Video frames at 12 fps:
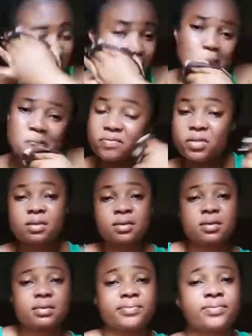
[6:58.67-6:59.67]
it is so
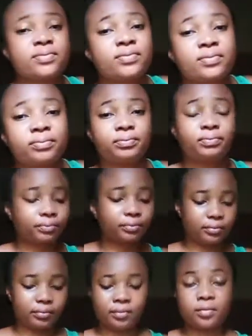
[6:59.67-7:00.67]
magical in
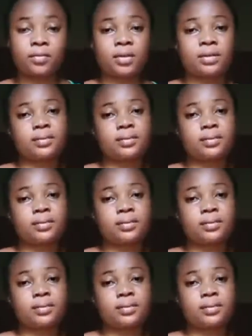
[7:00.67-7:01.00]
working